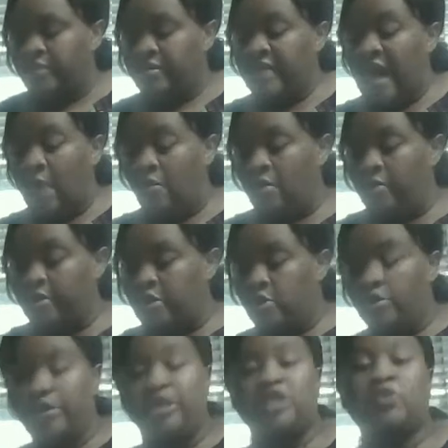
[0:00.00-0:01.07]
now what we're
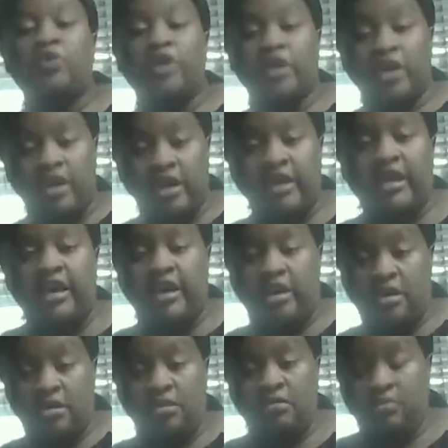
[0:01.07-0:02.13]
doing is we're
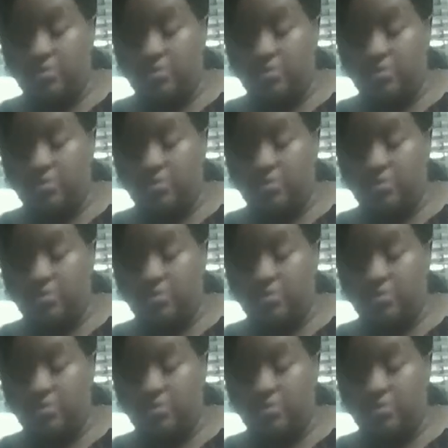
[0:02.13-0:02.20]
cooking